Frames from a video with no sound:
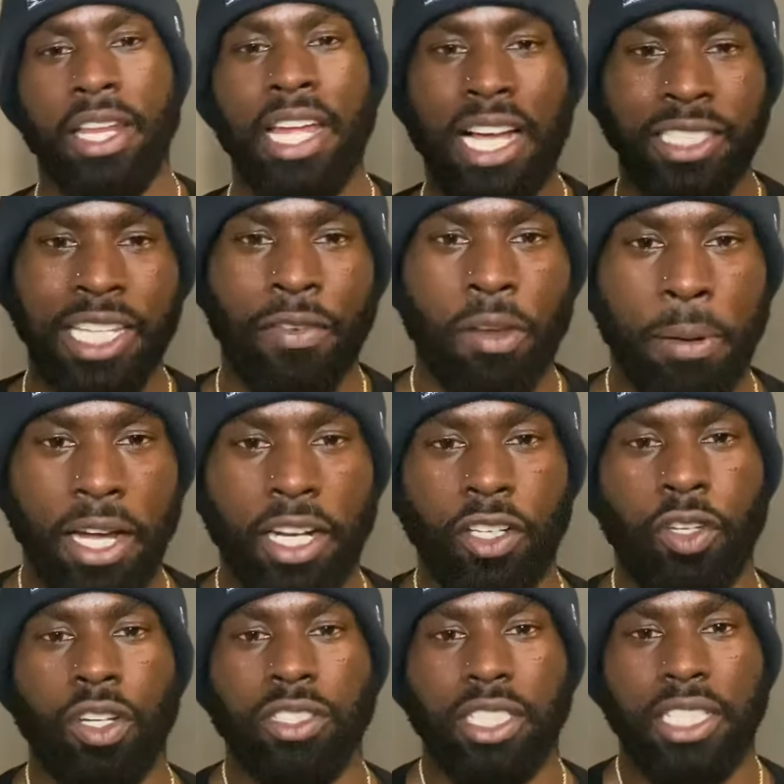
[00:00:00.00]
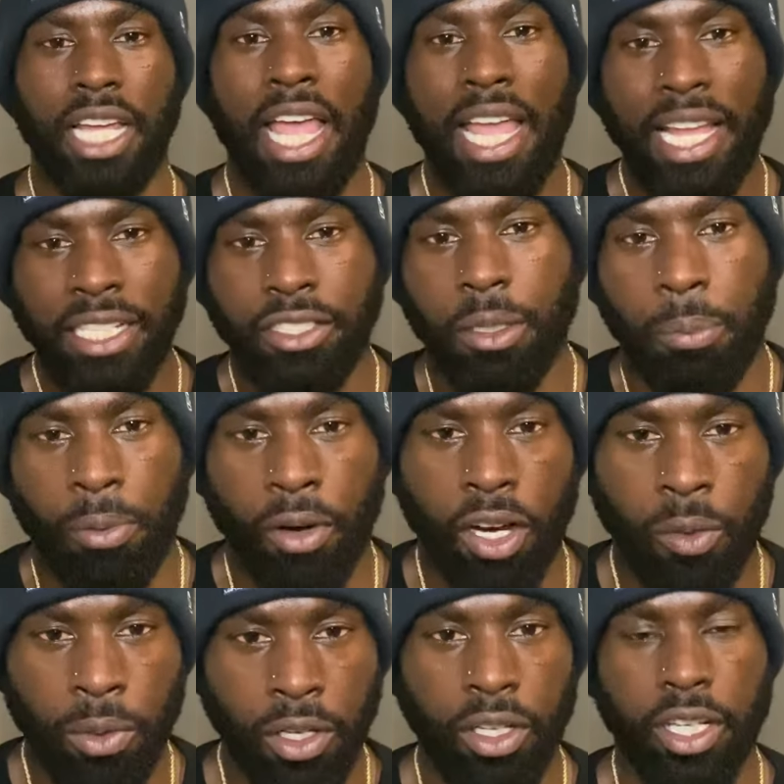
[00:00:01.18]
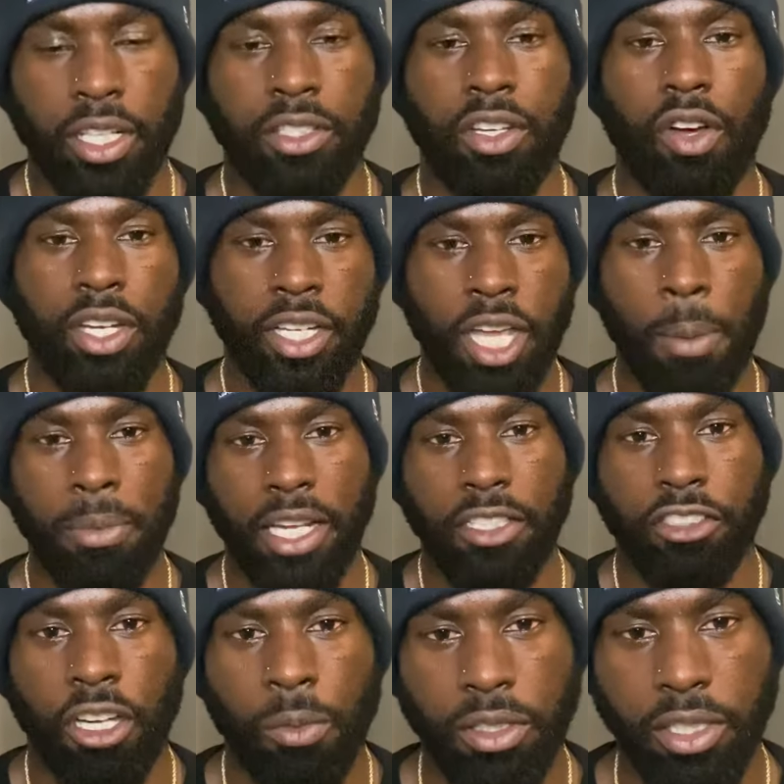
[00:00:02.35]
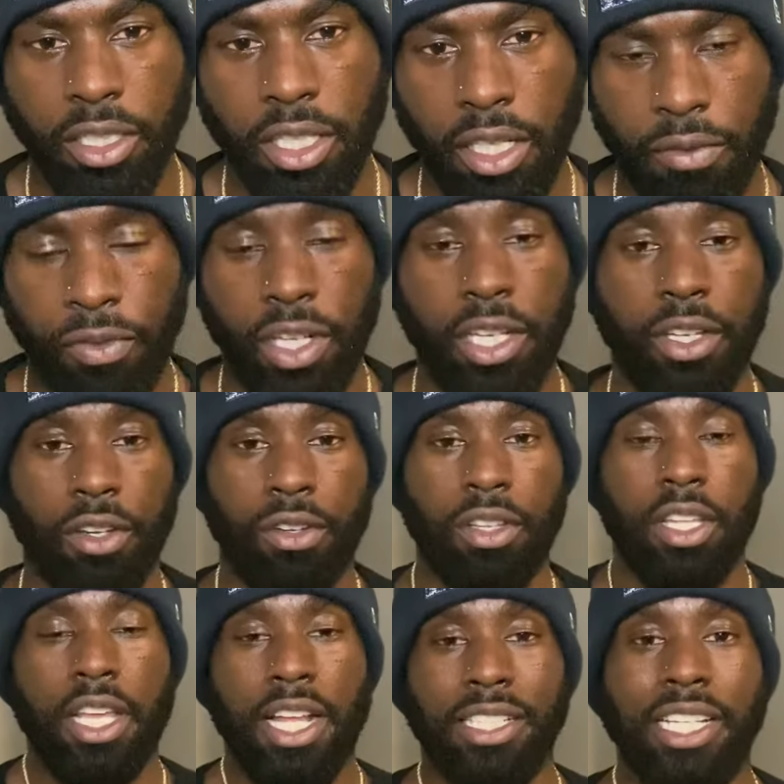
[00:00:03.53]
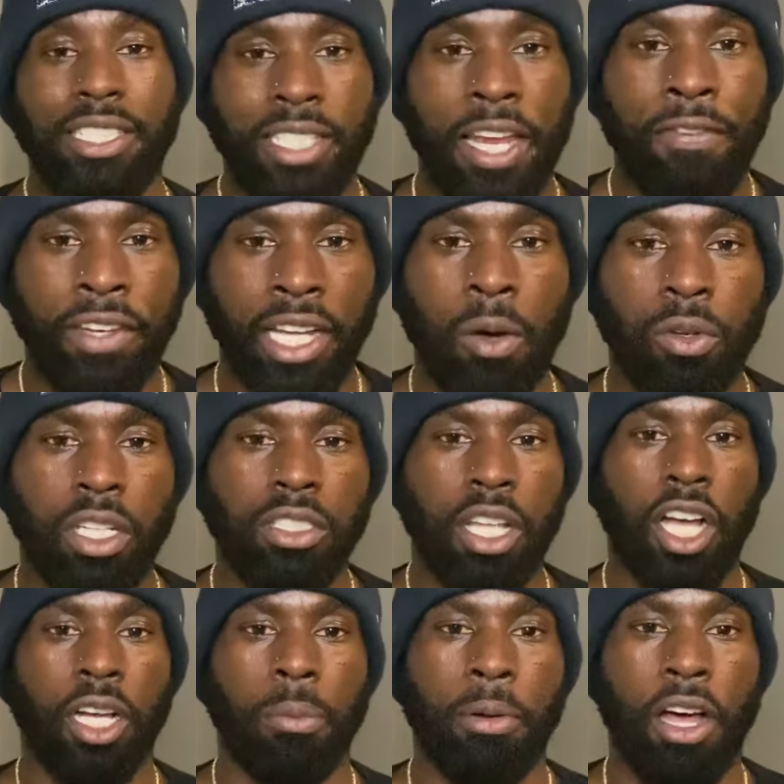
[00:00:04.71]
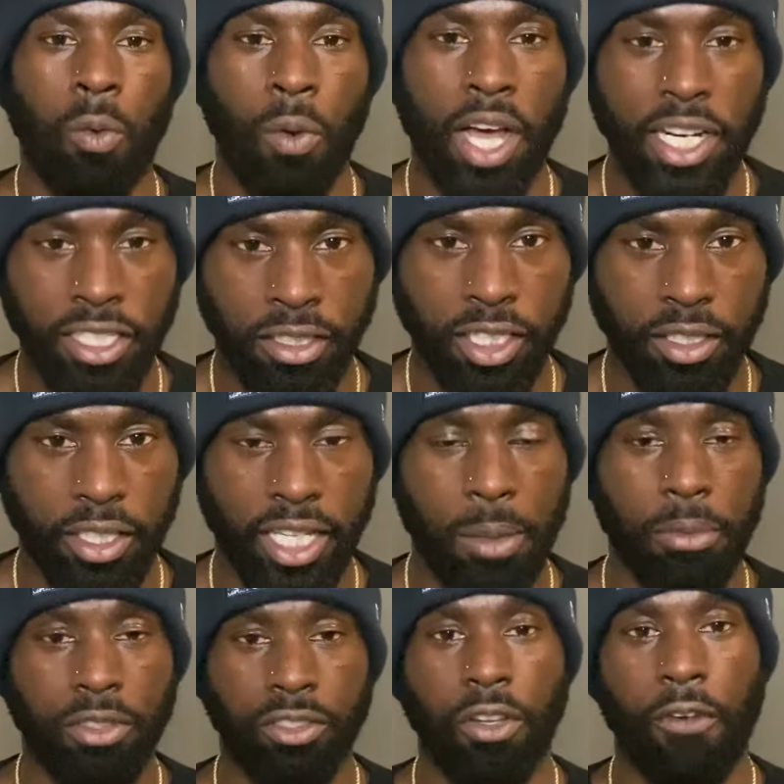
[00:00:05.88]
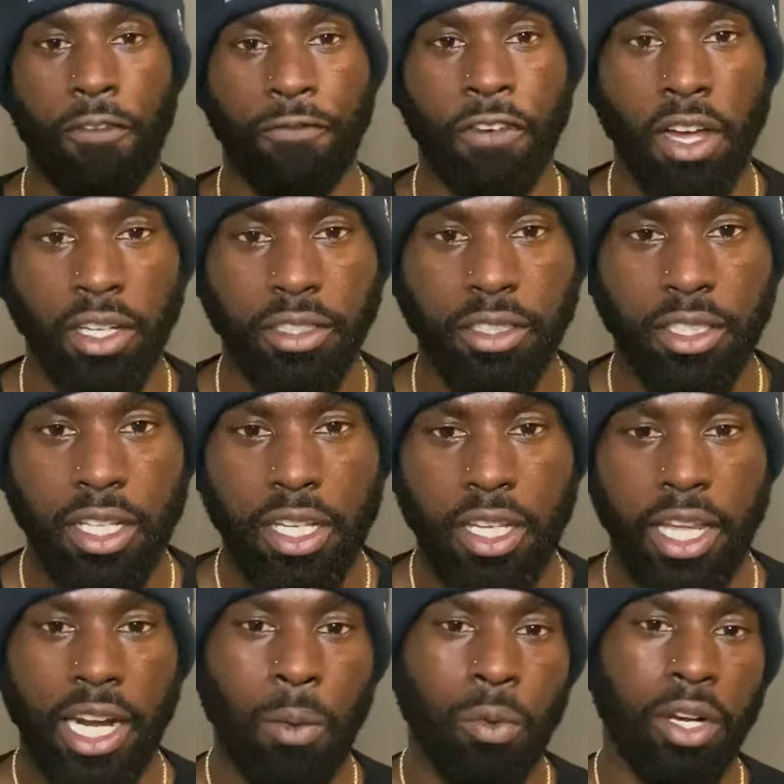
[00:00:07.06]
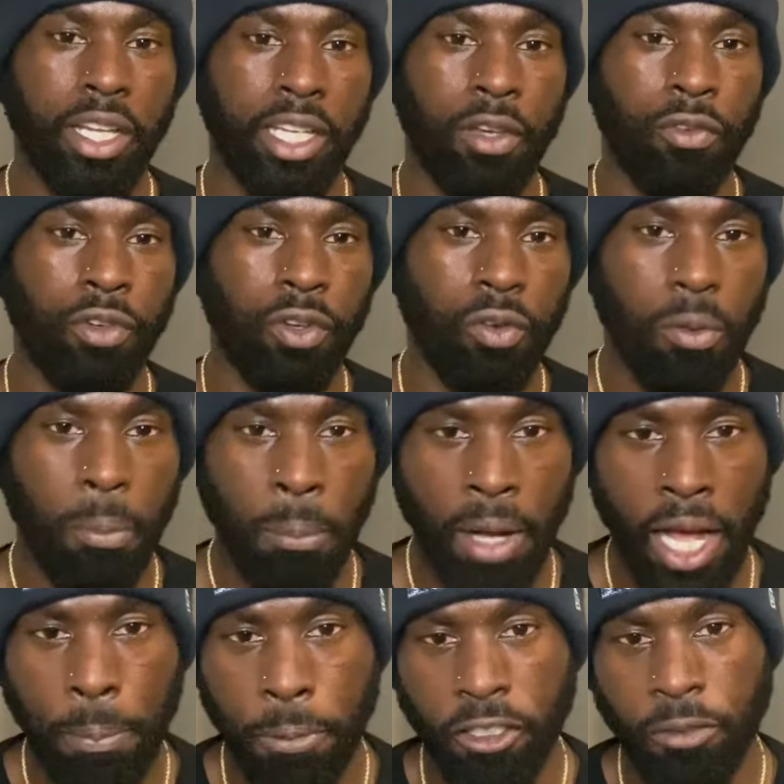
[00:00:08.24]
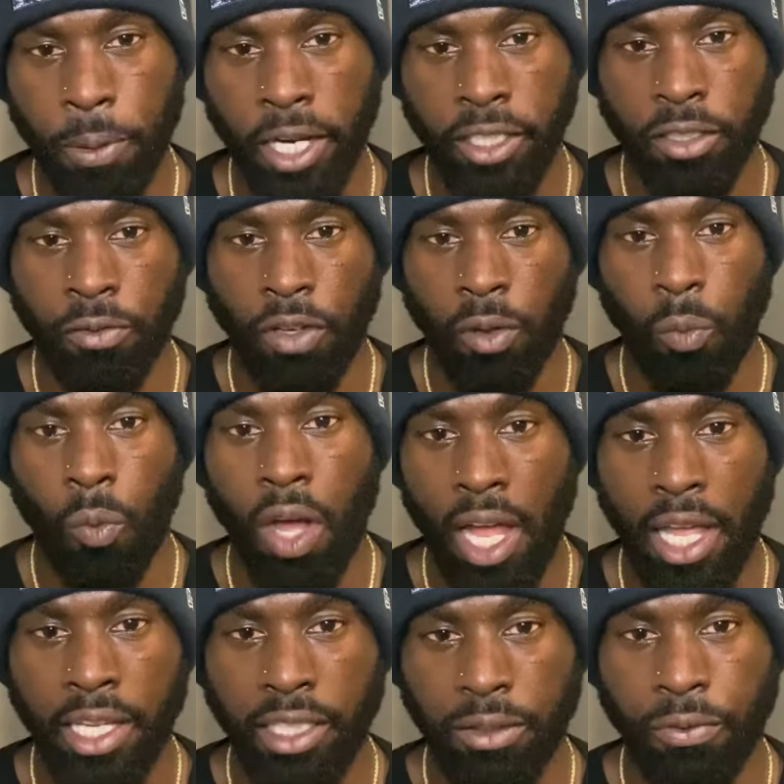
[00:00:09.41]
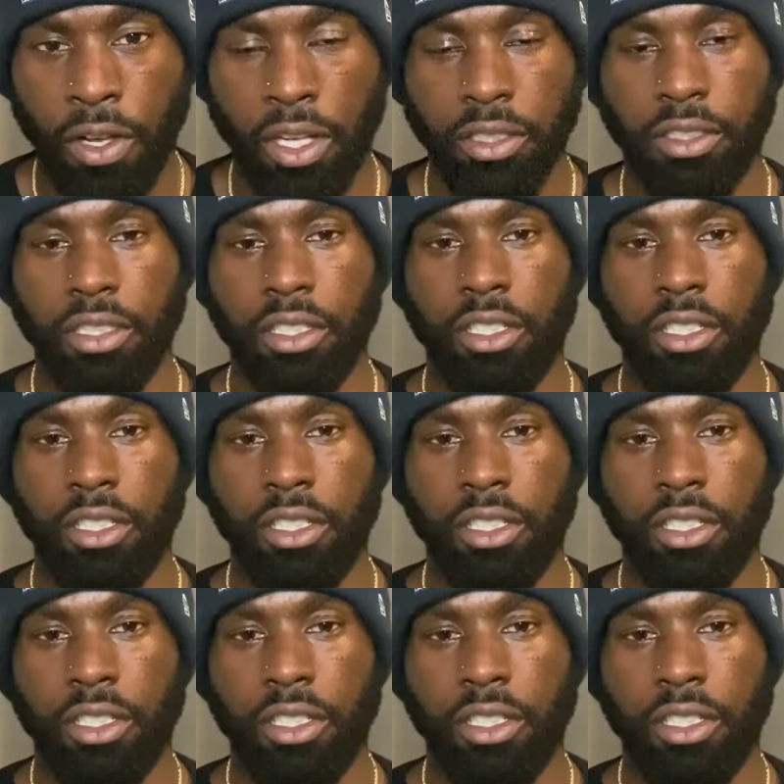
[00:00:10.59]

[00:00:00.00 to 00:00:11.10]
How's everybody doing today? It's your boy, Real Good Doty, coming at y'all with another video. This evening, I want to talk about why the sneaker game is so fucked, and I want to give you my perspective on why it's fucked.